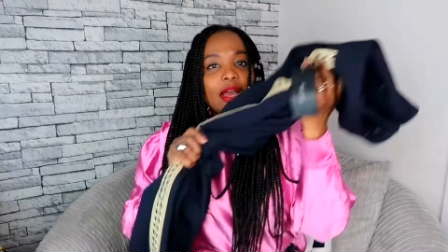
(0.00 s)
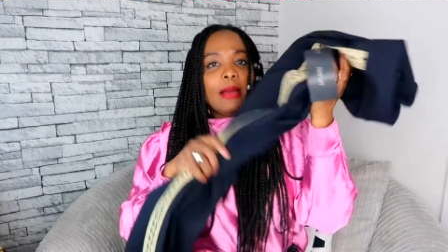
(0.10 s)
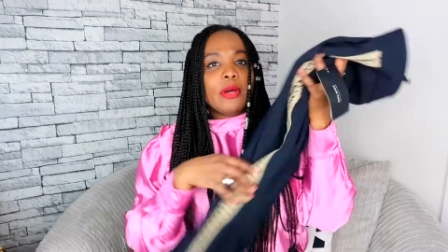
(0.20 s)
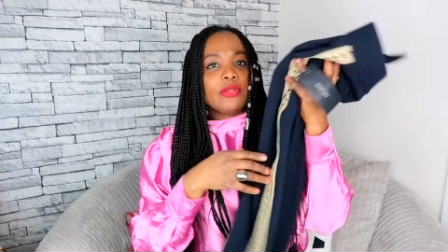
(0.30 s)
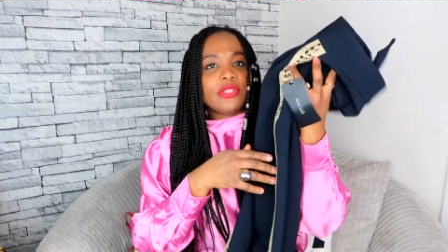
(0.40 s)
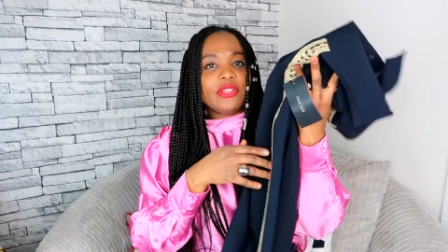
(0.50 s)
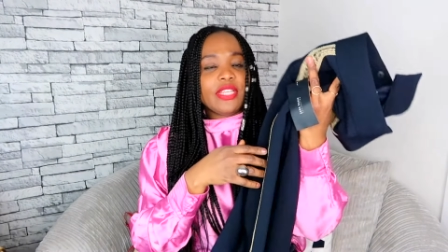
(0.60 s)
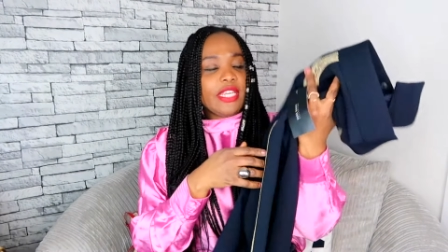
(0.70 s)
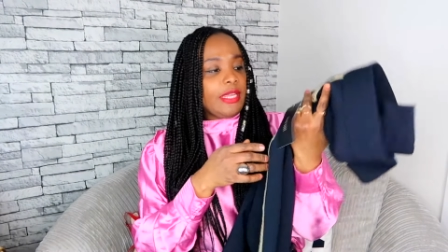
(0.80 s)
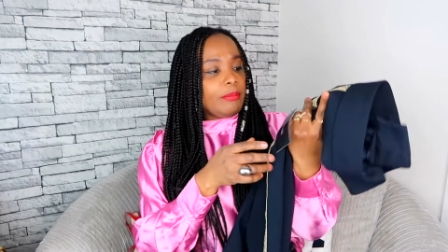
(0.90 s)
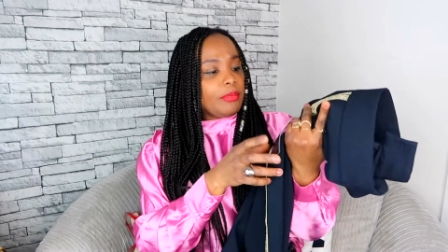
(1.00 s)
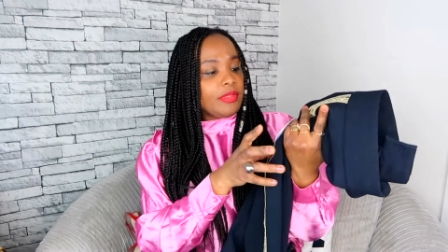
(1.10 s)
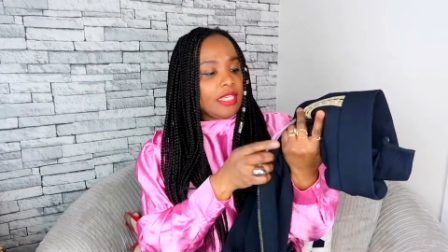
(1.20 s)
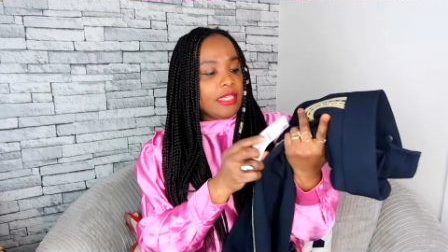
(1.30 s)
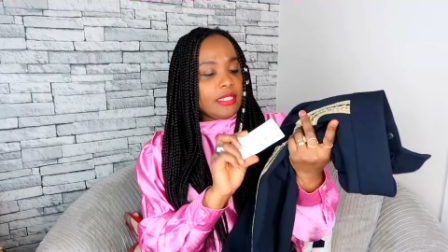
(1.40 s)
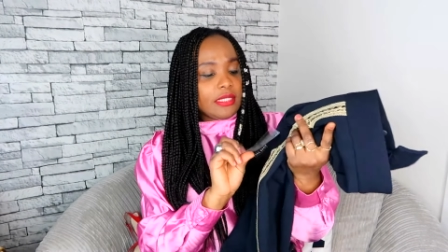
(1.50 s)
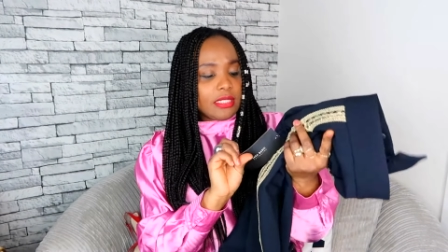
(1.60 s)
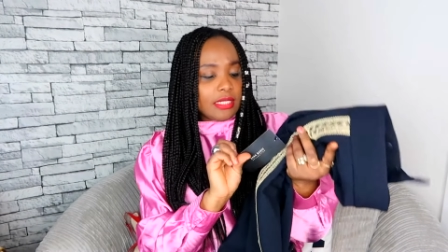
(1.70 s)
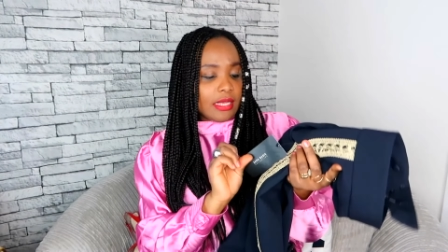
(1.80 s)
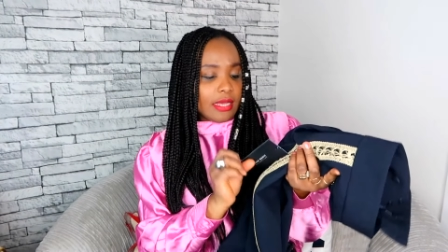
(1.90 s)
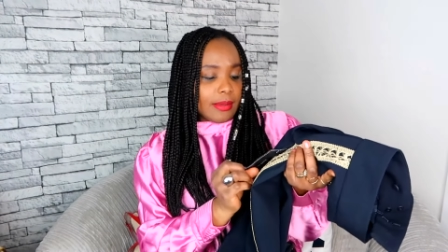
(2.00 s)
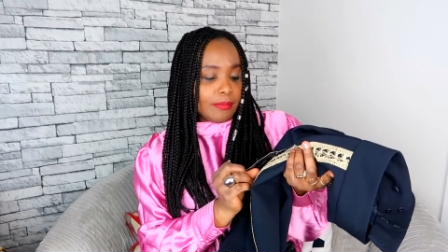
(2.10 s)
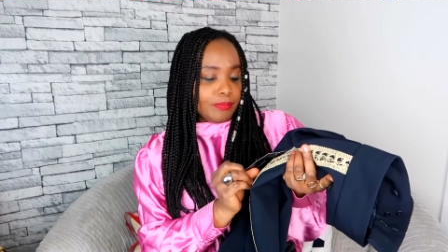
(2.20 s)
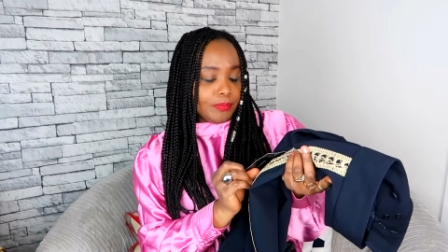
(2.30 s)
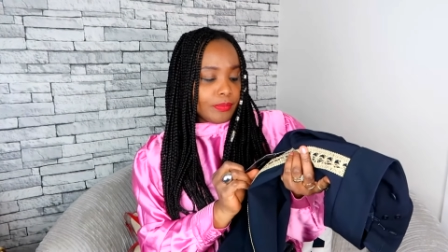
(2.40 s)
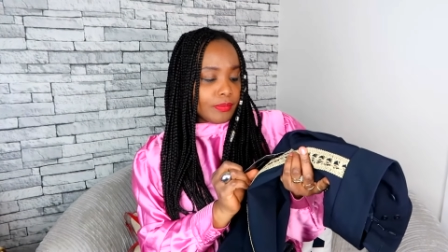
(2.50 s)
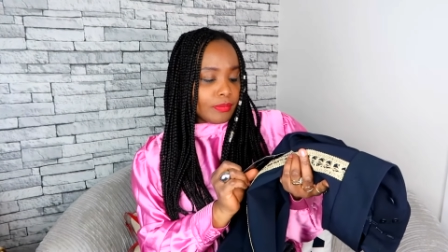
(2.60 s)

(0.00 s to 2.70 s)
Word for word: I'm also gonna keep these um